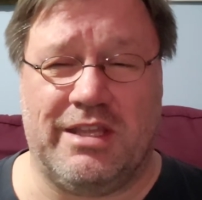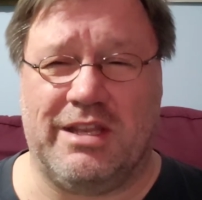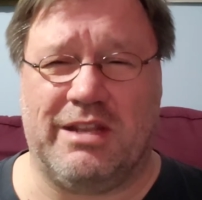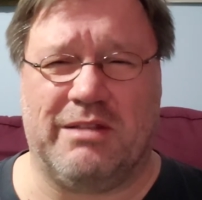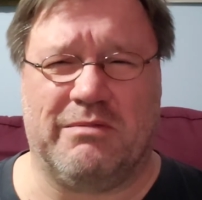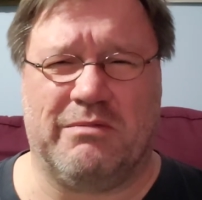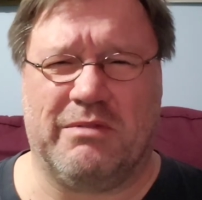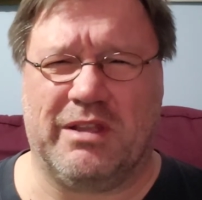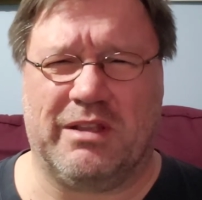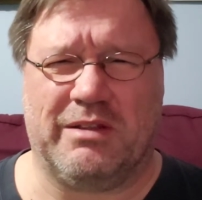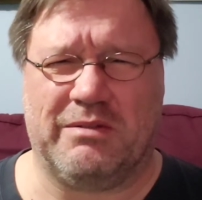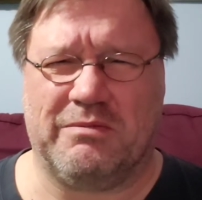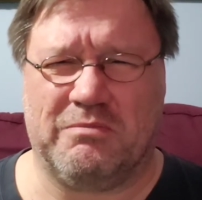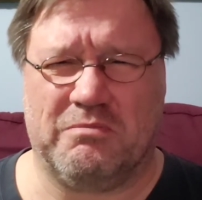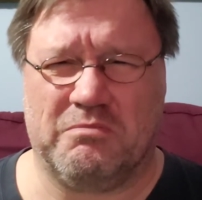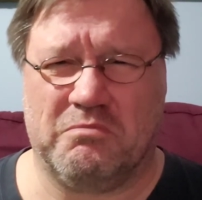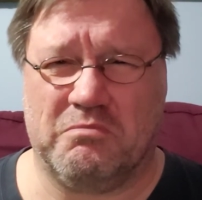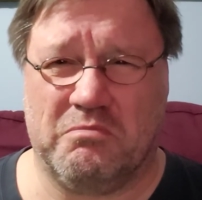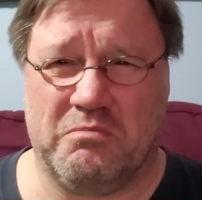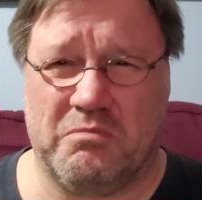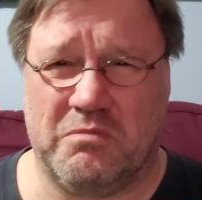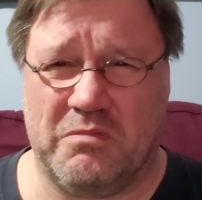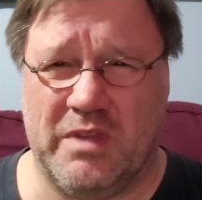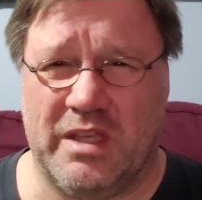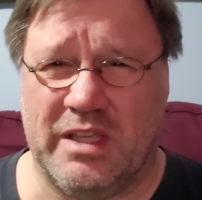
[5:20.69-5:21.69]
I'm like,
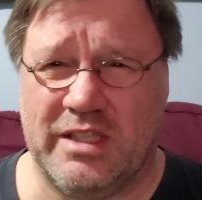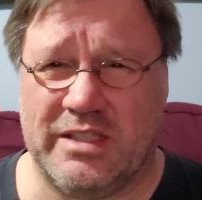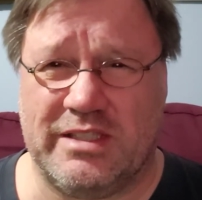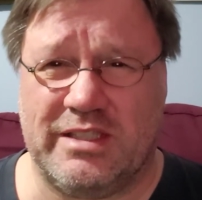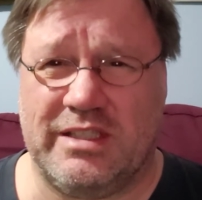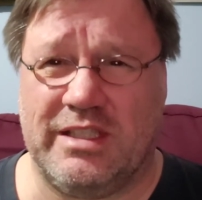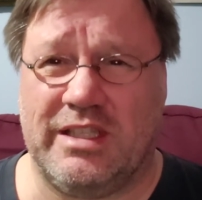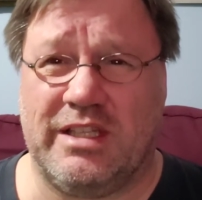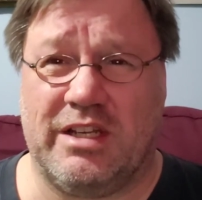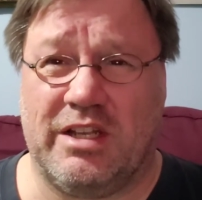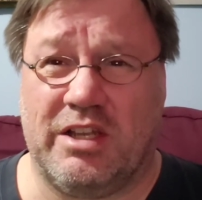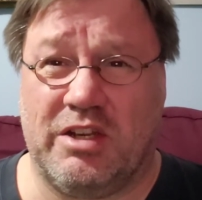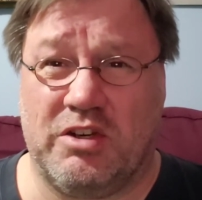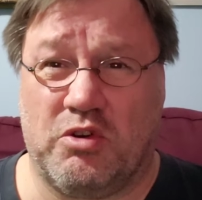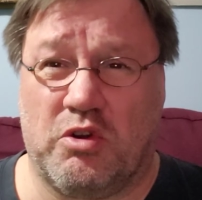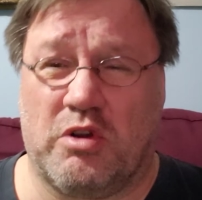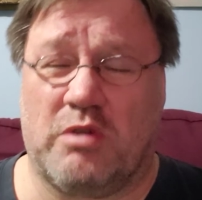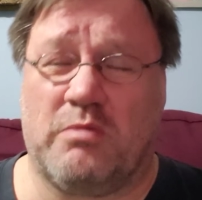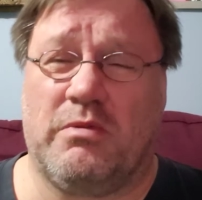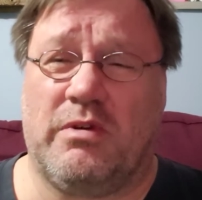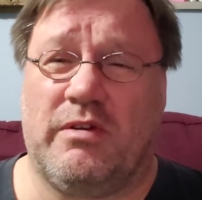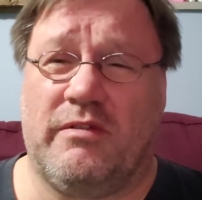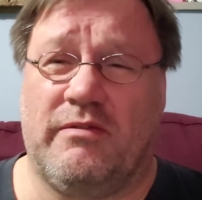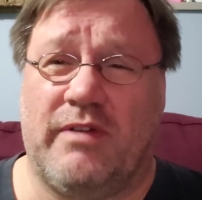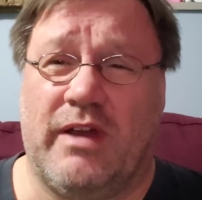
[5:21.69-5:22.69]
isn't it a
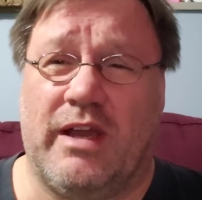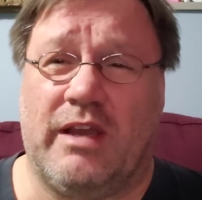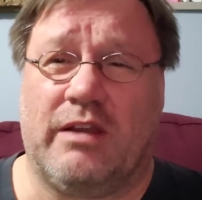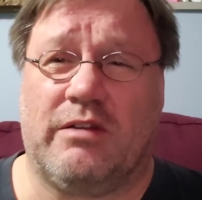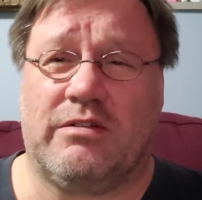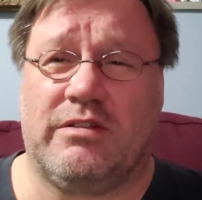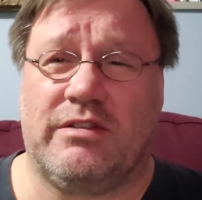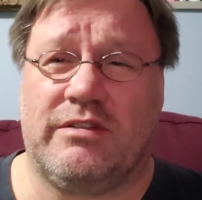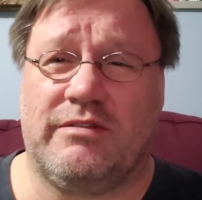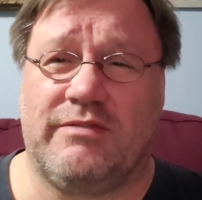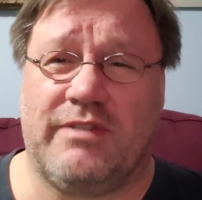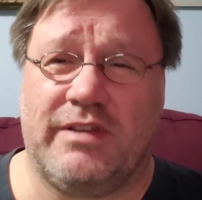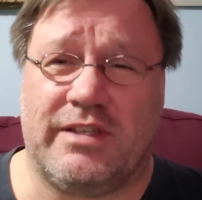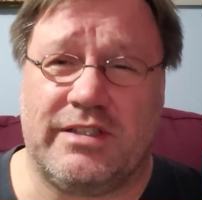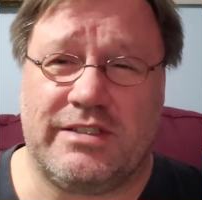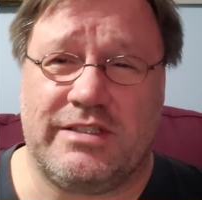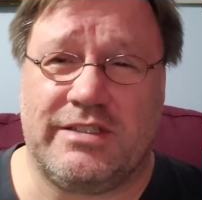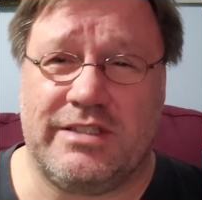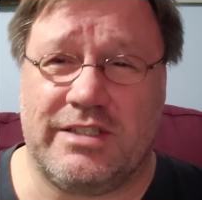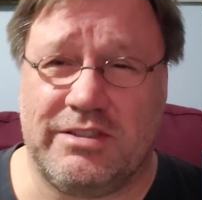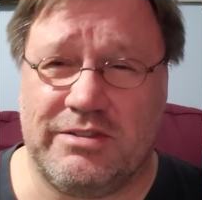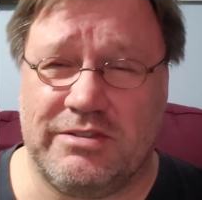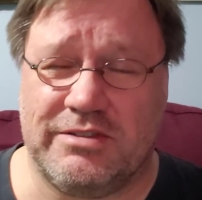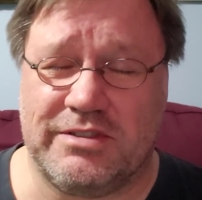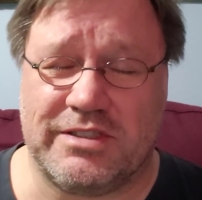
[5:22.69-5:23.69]
normal viral infection?
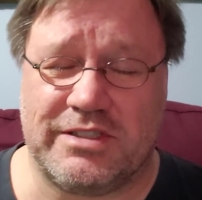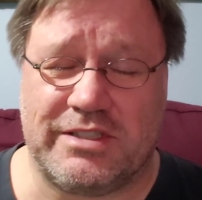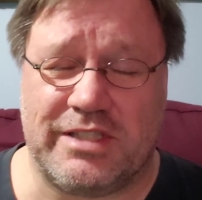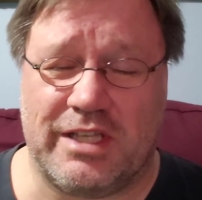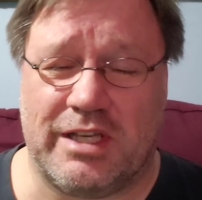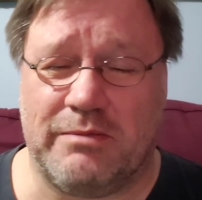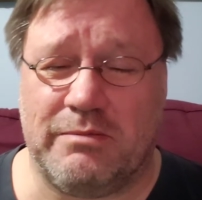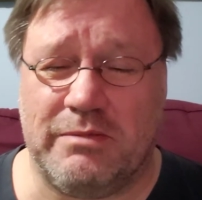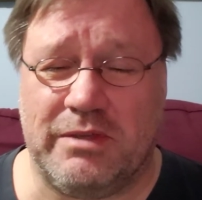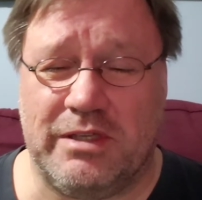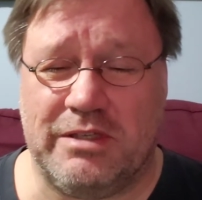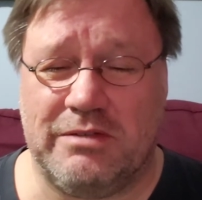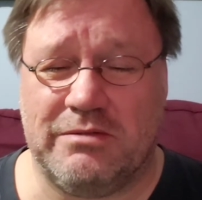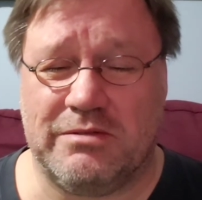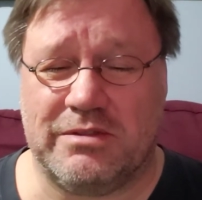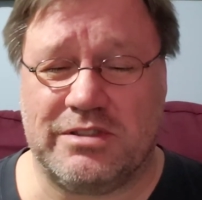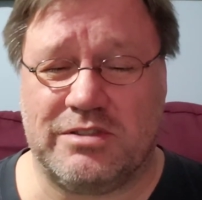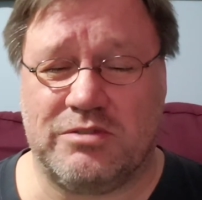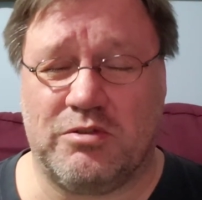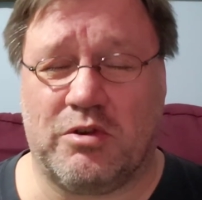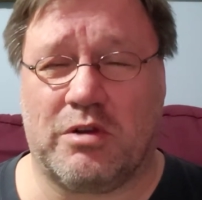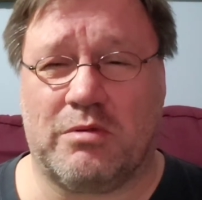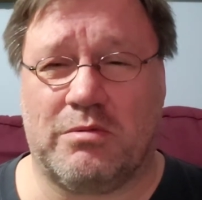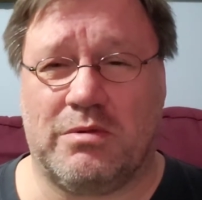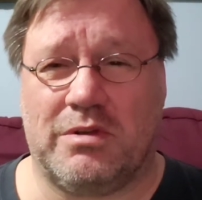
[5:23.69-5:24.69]
Didn't you just tell me it was
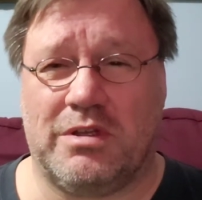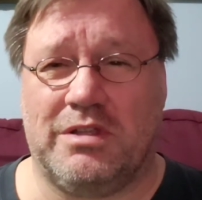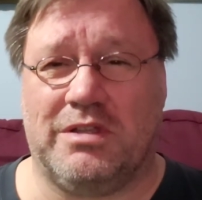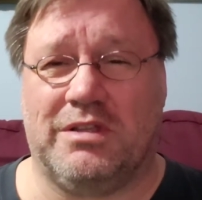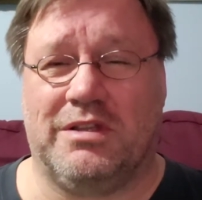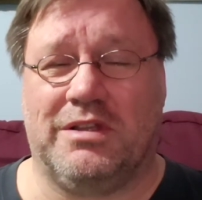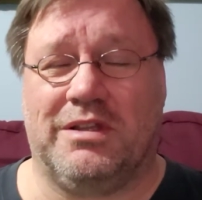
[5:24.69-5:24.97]
normal?